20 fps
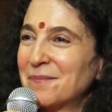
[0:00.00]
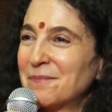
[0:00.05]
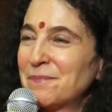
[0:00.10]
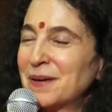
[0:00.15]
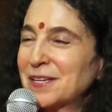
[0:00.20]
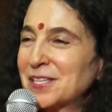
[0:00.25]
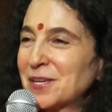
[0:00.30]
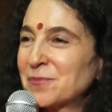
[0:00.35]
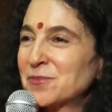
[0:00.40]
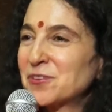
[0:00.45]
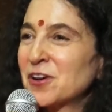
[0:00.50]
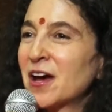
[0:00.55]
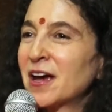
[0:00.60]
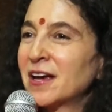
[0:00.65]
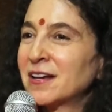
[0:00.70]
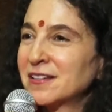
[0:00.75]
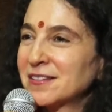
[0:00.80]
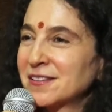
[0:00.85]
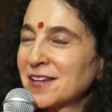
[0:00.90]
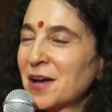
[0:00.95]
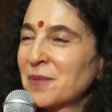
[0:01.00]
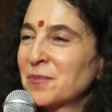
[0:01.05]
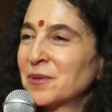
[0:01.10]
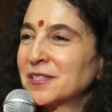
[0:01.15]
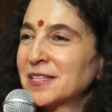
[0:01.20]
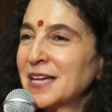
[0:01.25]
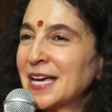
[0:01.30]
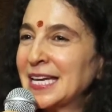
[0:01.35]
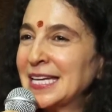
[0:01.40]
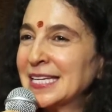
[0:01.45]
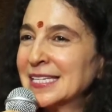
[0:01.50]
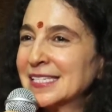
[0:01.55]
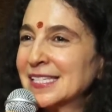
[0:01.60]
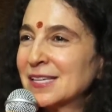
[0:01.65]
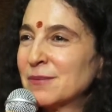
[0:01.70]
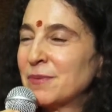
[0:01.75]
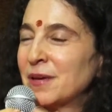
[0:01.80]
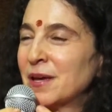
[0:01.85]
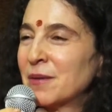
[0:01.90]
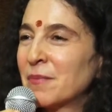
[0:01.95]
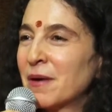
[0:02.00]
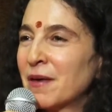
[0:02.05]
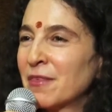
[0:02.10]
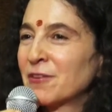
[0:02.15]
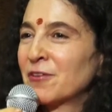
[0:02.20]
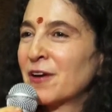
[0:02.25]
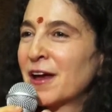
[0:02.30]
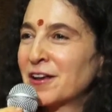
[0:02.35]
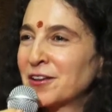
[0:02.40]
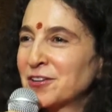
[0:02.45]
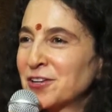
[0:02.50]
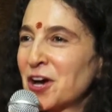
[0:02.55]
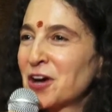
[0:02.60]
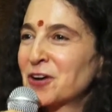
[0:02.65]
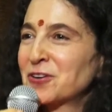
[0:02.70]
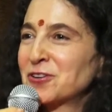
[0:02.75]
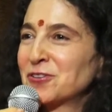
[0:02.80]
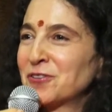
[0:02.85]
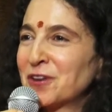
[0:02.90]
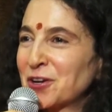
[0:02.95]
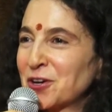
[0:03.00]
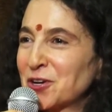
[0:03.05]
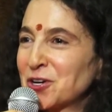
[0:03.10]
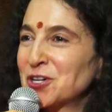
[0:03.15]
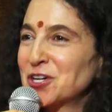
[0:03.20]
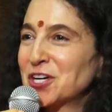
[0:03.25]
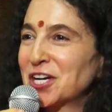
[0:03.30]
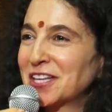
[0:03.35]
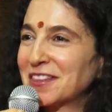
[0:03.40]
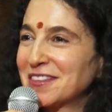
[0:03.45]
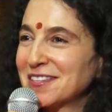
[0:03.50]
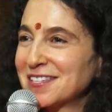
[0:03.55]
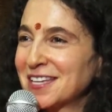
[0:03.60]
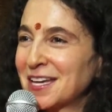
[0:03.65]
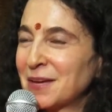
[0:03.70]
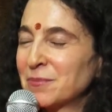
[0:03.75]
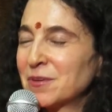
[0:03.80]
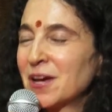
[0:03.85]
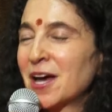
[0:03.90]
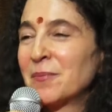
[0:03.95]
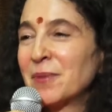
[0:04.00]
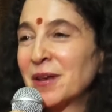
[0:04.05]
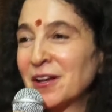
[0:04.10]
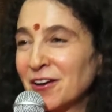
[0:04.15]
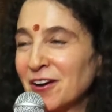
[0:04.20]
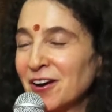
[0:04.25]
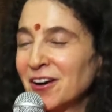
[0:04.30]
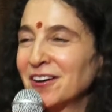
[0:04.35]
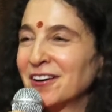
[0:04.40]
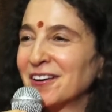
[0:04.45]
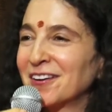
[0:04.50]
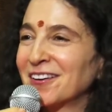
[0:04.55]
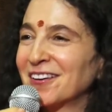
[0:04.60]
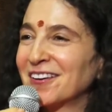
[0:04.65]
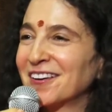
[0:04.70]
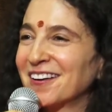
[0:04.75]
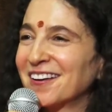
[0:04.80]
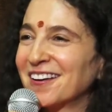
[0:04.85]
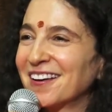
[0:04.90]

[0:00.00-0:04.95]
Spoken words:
Because I'm trying to simultaneously be a mother and a doctor and a cook at the same time and a gardener.